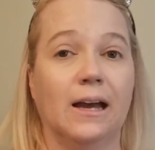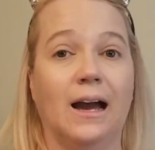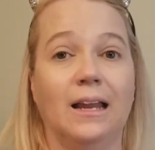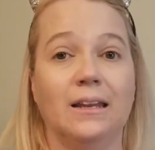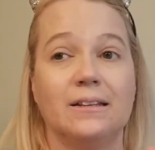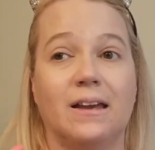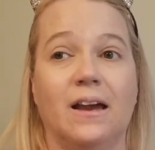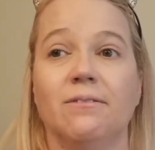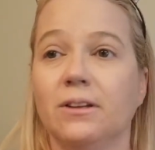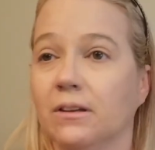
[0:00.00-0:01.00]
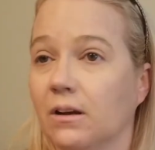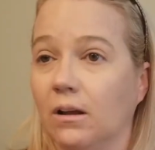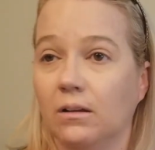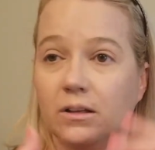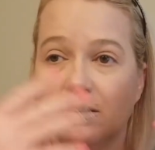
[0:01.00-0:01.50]
I like to have a
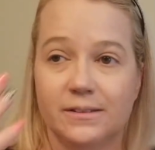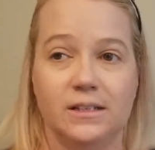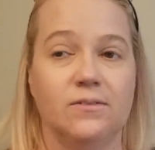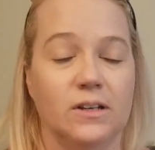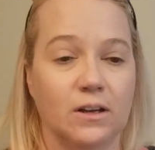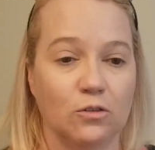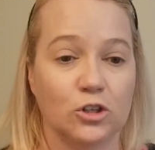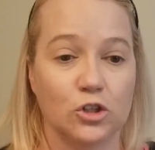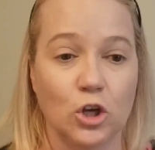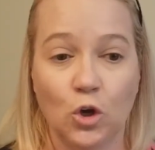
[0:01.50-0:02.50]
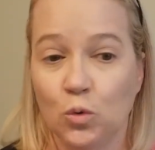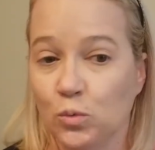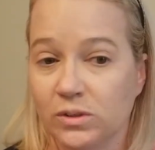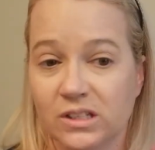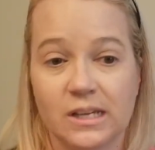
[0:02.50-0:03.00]
little, you know, it's evened out the
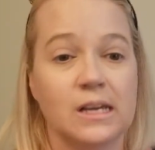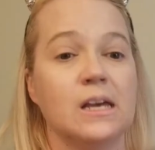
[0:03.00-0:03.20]
tones,